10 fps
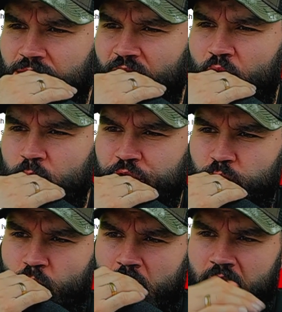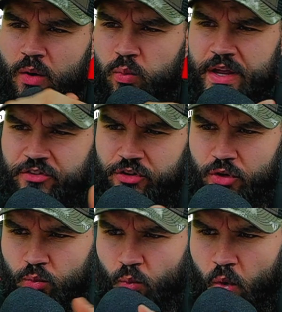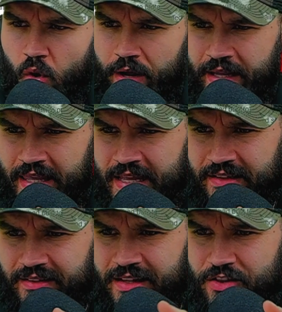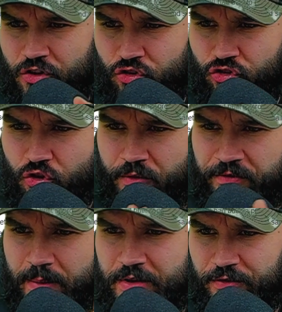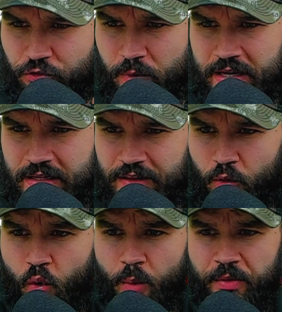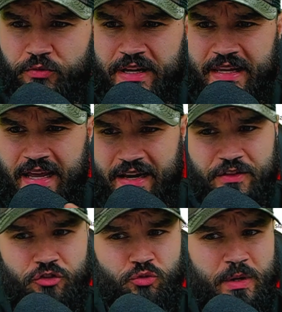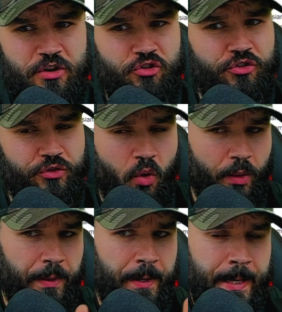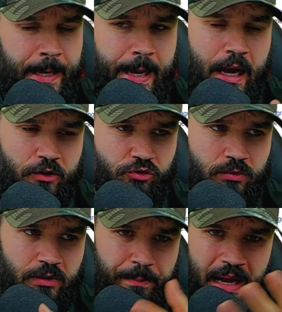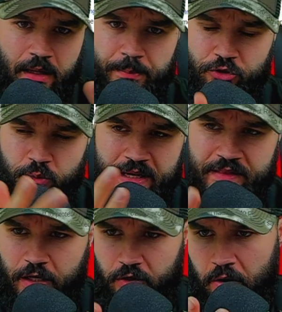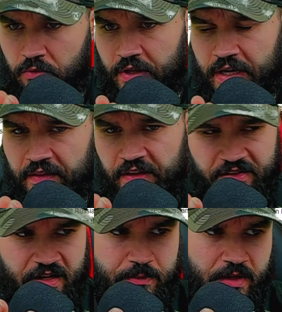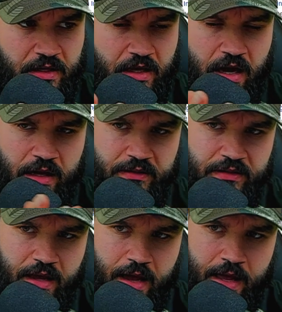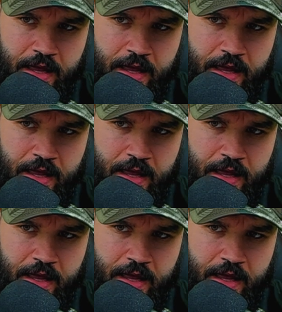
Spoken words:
It was waging war against the Stuart family of Sweden in the hope of regaining the Swedish throne. So it was a battle between the crown then at the time then, guys, yeah?